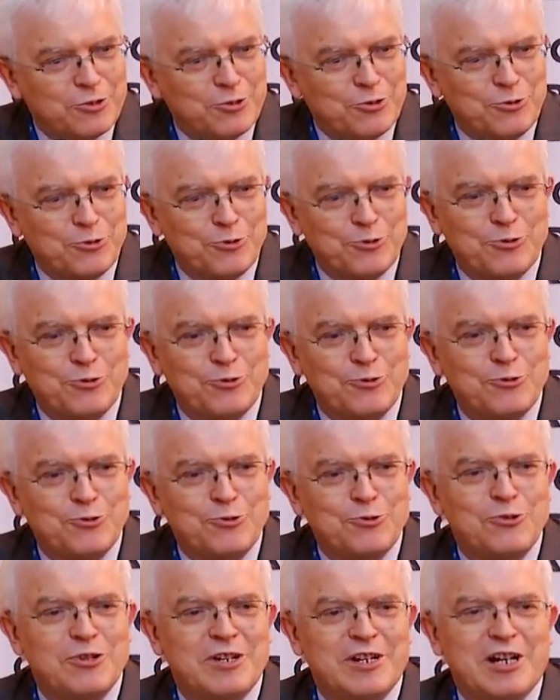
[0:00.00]

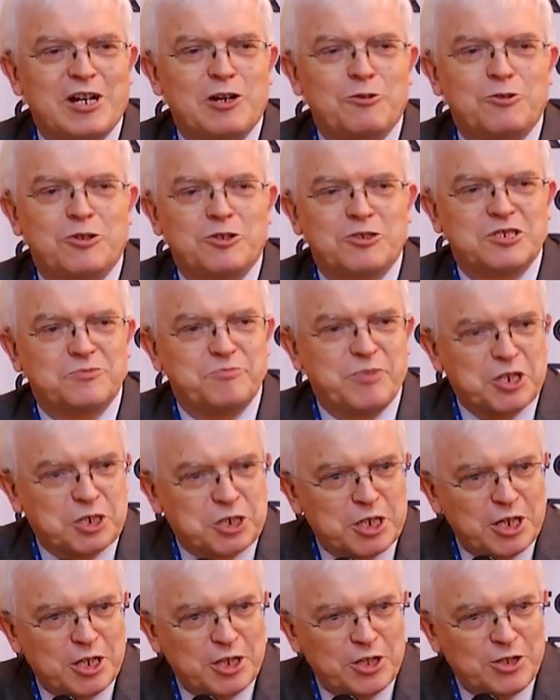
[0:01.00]
to our
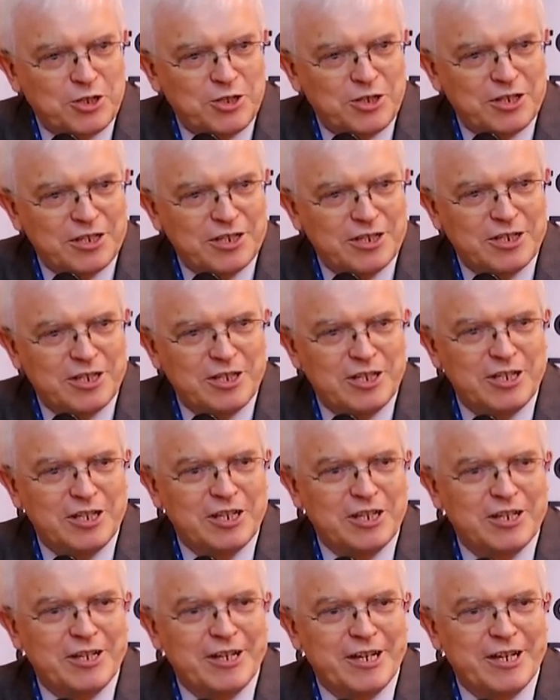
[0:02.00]
special uh,